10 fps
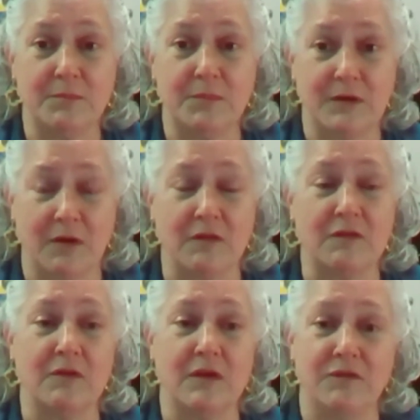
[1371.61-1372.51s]
but
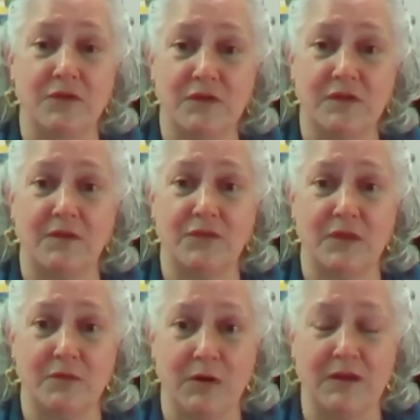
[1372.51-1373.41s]
also give yourself the
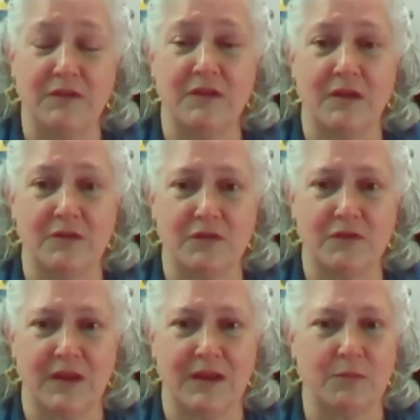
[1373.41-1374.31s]
grace to
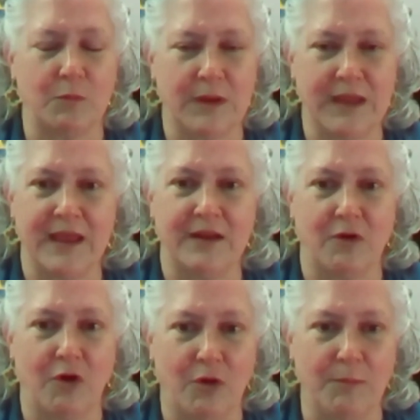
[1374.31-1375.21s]
understand we can't
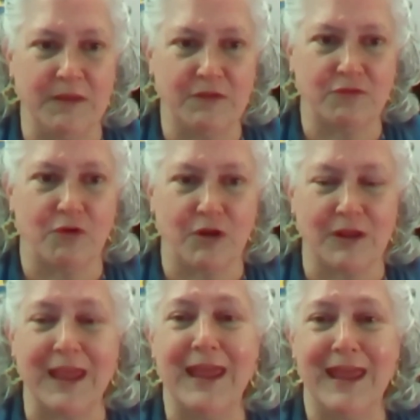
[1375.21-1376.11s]
all be
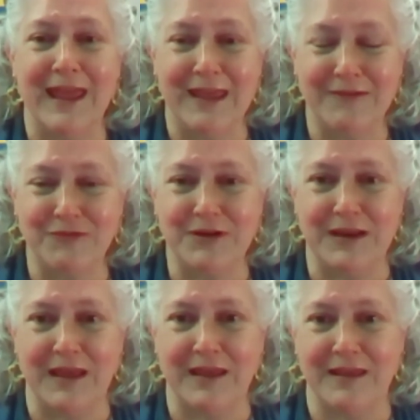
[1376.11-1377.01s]
strong every
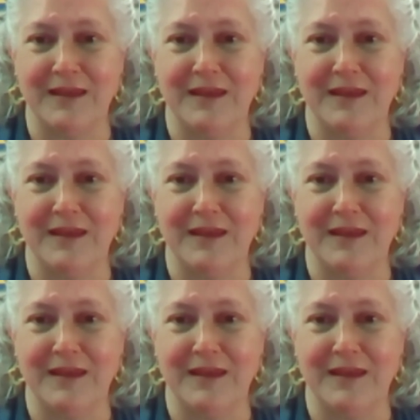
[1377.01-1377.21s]
day,